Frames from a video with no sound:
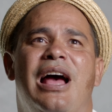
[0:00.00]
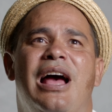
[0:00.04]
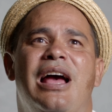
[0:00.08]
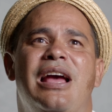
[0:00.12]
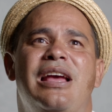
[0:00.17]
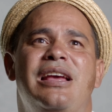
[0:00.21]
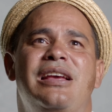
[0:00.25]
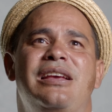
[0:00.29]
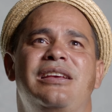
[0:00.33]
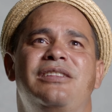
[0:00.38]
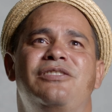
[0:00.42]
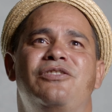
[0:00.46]

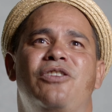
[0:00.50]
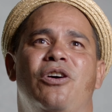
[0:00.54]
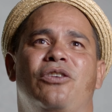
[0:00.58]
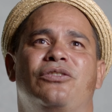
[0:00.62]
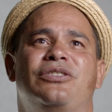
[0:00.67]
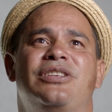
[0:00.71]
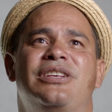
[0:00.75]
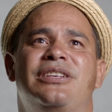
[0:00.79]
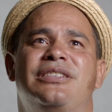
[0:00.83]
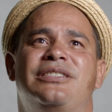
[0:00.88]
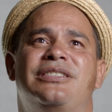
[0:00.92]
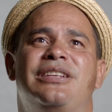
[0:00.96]
I
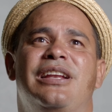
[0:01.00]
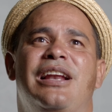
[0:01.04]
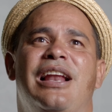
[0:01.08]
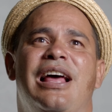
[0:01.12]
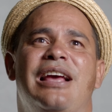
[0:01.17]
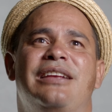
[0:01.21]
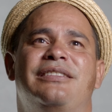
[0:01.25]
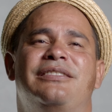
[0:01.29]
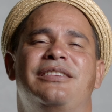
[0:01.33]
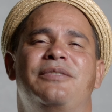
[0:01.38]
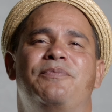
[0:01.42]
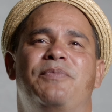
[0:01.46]
noticed
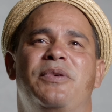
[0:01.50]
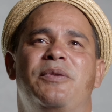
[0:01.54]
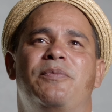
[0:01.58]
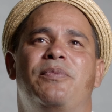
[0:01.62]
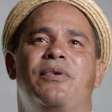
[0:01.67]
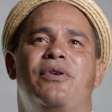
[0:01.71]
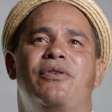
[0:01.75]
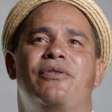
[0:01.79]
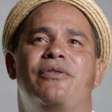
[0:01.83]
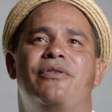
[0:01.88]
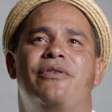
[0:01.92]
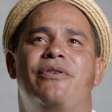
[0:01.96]
like the
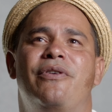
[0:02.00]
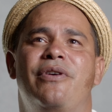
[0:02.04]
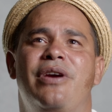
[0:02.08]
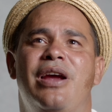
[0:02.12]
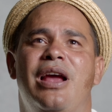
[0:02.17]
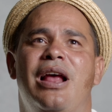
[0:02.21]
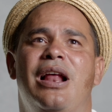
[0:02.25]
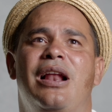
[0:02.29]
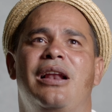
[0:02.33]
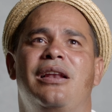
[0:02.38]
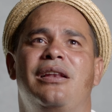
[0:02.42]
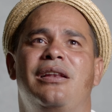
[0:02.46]
people
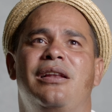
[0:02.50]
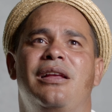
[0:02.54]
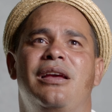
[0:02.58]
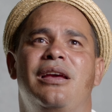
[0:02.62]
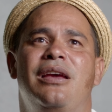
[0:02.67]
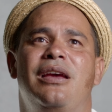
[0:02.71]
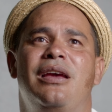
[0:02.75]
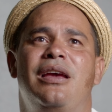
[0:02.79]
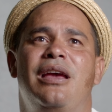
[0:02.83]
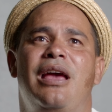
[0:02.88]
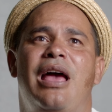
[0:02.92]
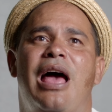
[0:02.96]
real
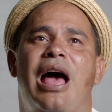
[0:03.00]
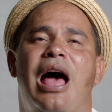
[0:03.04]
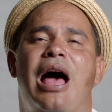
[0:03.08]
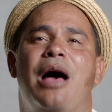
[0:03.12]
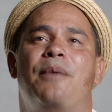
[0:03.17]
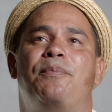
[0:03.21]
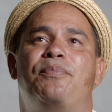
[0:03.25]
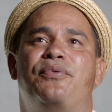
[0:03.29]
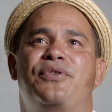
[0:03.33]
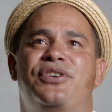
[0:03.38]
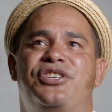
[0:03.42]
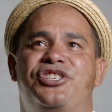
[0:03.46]

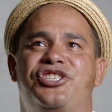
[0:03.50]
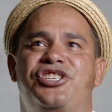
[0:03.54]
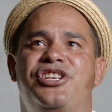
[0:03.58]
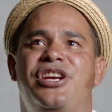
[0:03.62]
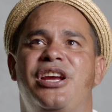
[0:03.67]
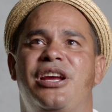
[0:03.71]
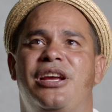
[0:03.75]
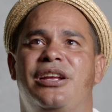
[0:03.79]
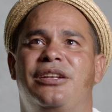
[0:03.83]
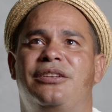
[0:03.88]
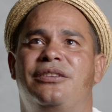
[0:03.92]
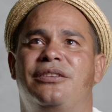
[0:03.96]

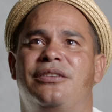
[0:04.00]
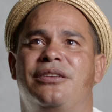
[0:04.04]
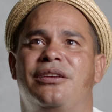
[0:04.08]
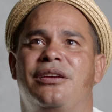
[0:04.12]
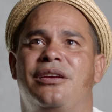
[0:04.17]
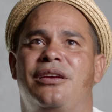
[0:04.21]
appreciate